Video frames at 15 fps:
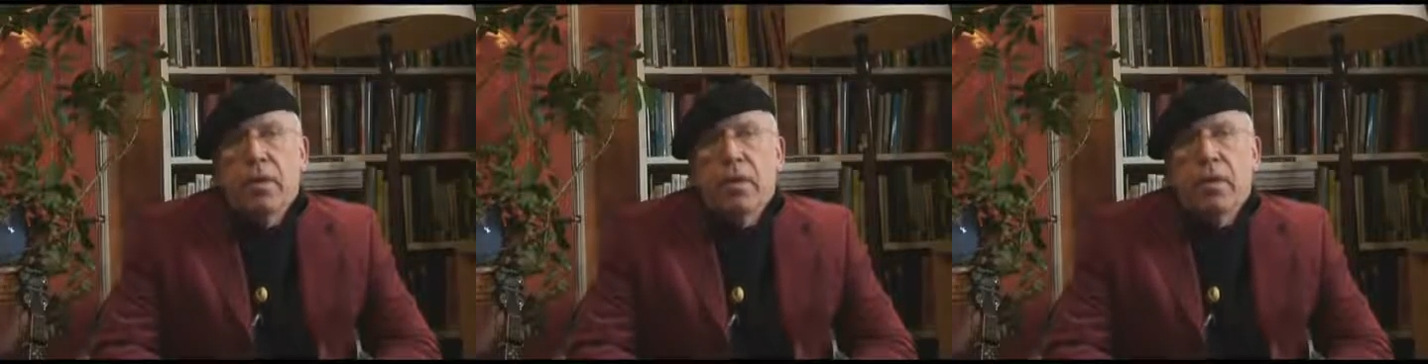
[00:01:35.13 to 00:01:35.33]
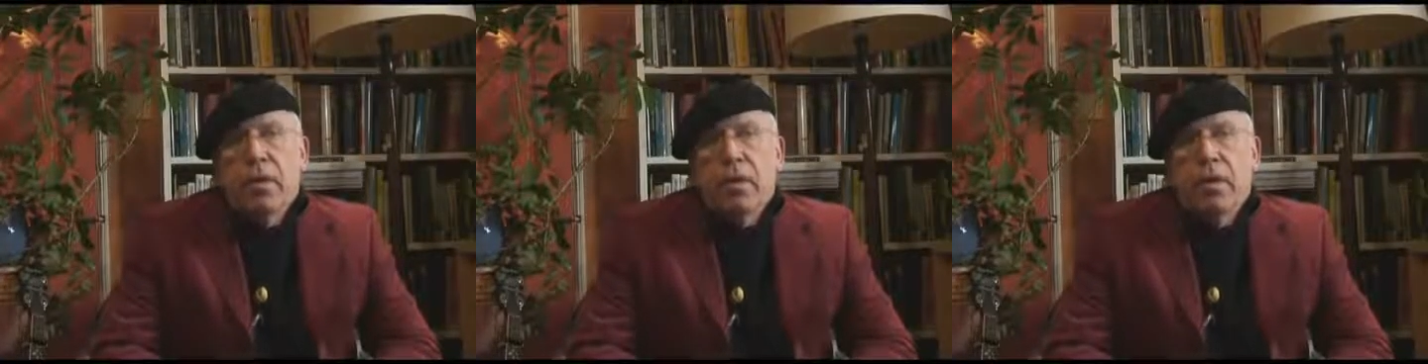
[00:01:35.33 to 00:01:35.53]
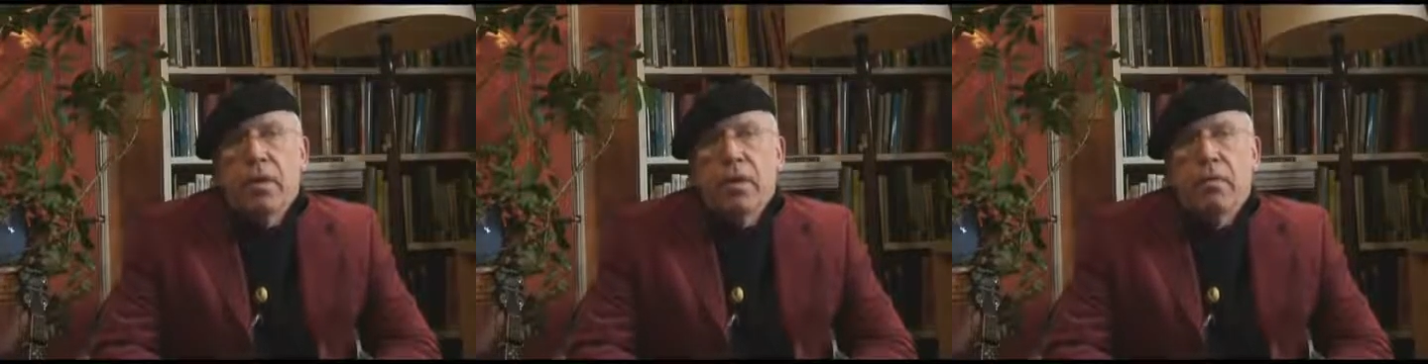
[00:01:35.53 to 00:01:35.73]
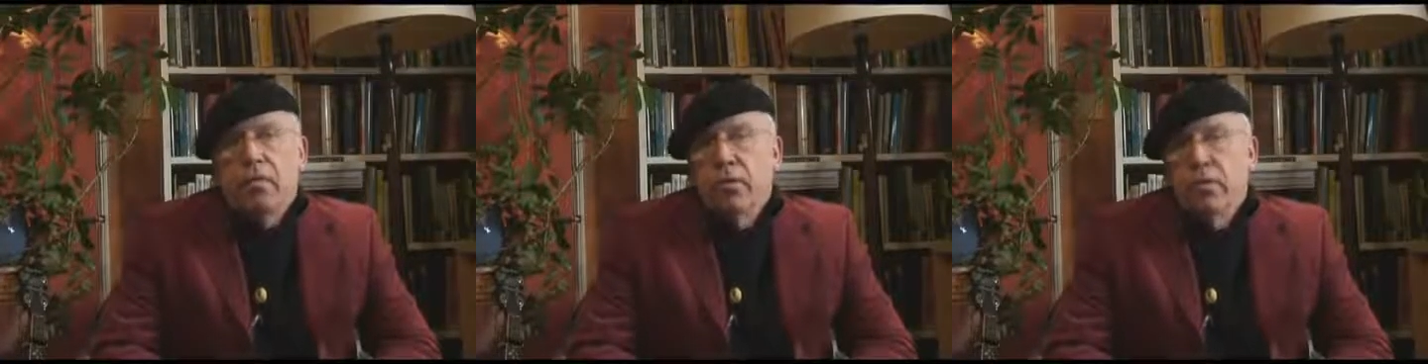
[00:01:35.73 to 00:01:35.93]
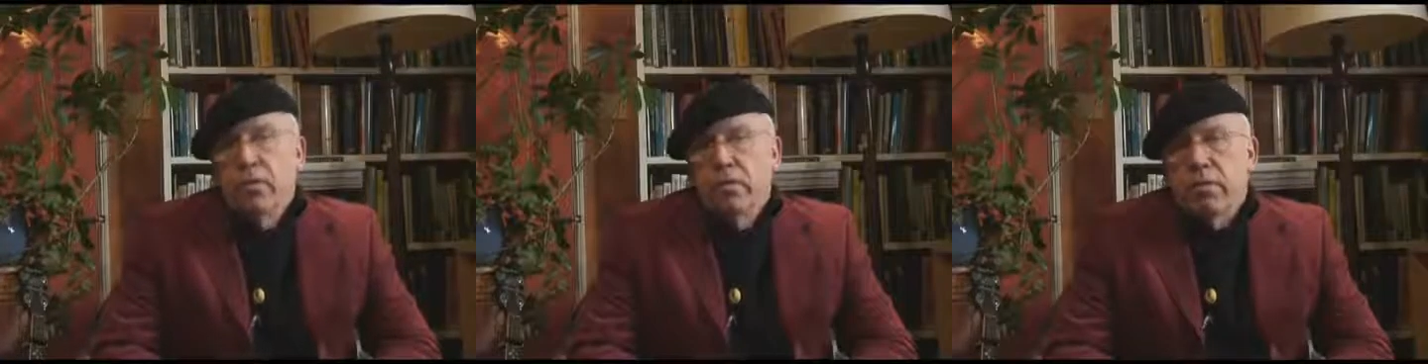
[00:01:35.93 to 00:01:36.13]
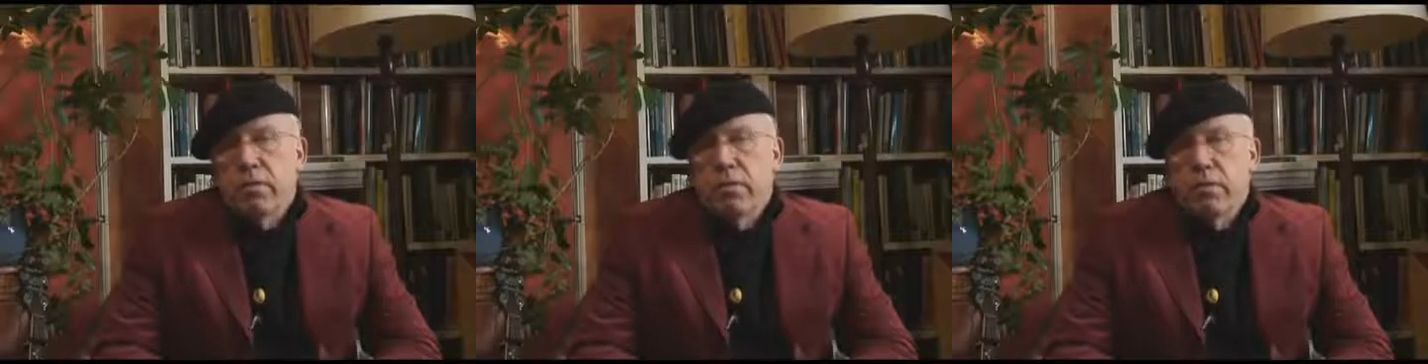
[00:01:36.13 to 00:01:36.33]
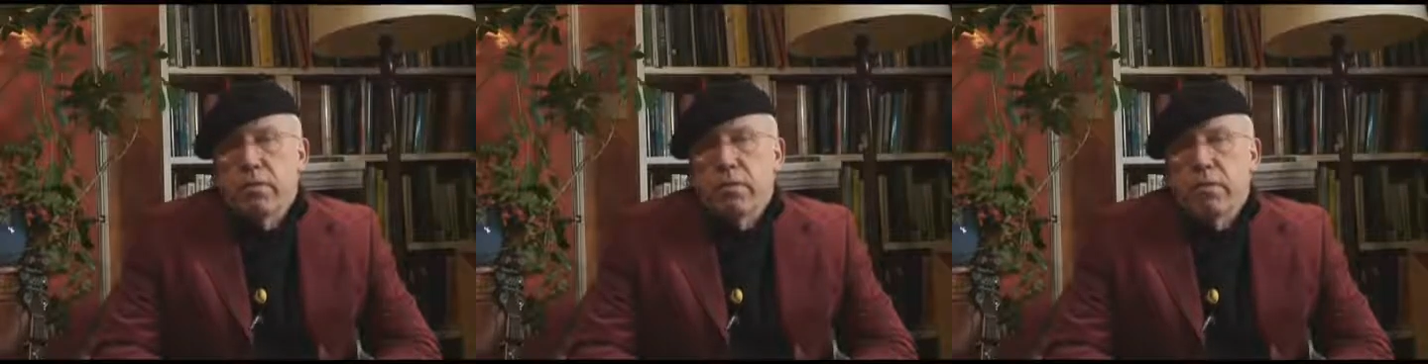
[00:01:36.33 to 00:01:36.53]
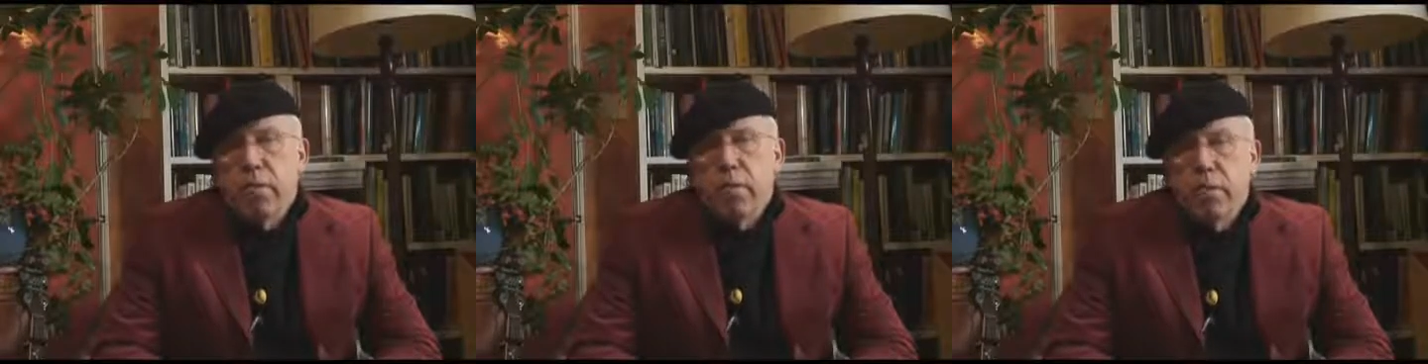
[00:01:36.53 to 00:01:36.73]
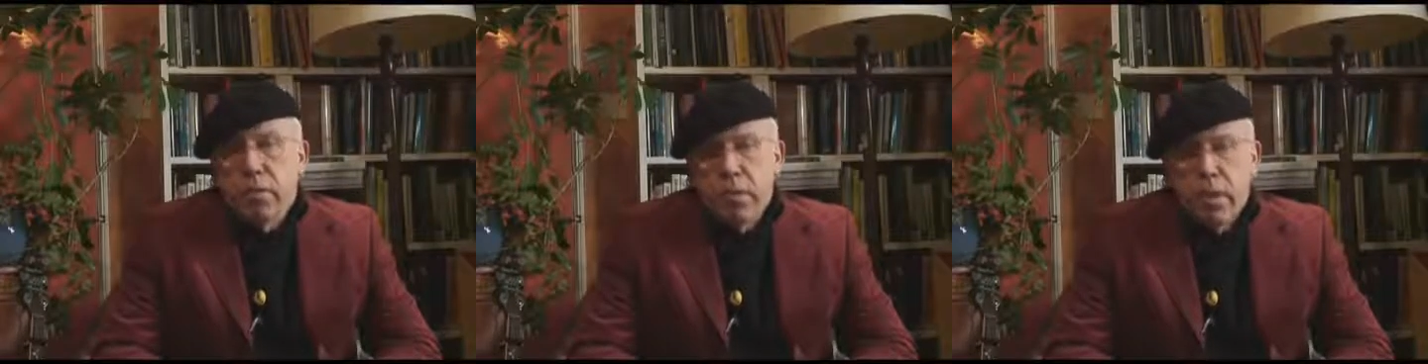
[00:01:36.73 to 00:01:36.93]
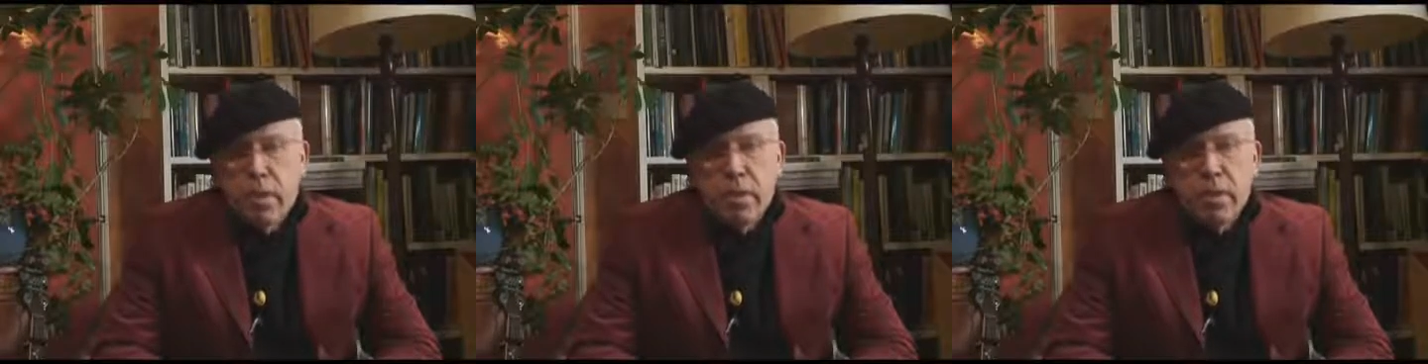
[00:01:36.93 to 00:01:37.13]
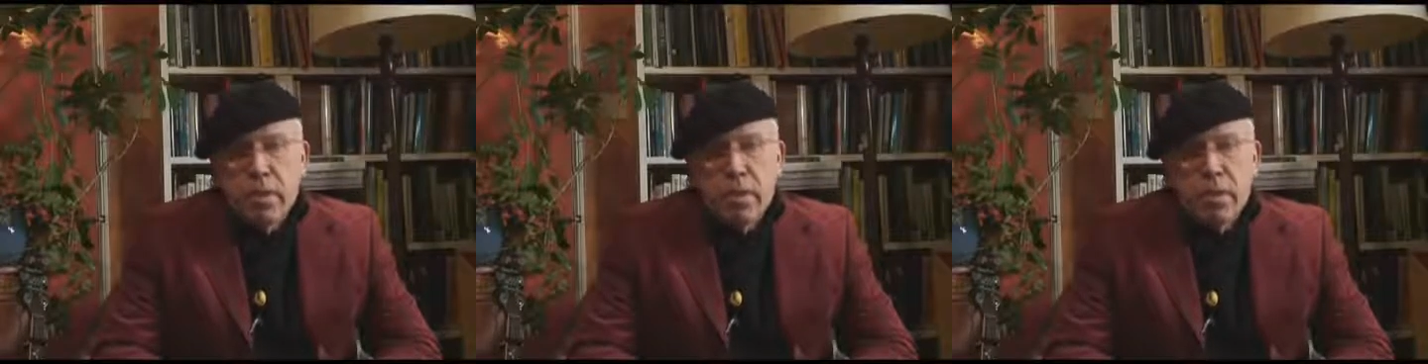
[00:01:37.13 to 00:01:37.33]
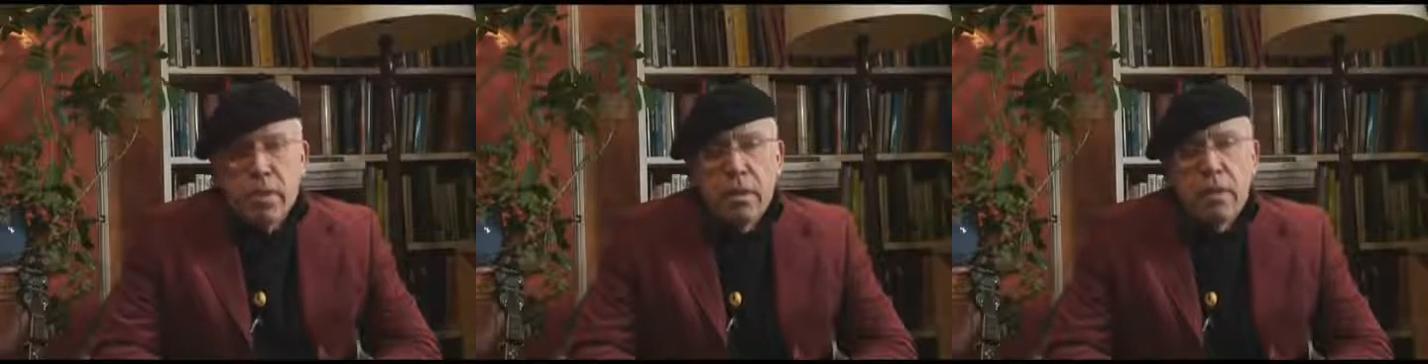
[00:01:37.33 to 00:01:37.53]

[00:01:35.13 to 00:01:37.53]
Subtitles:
and he interviews various people there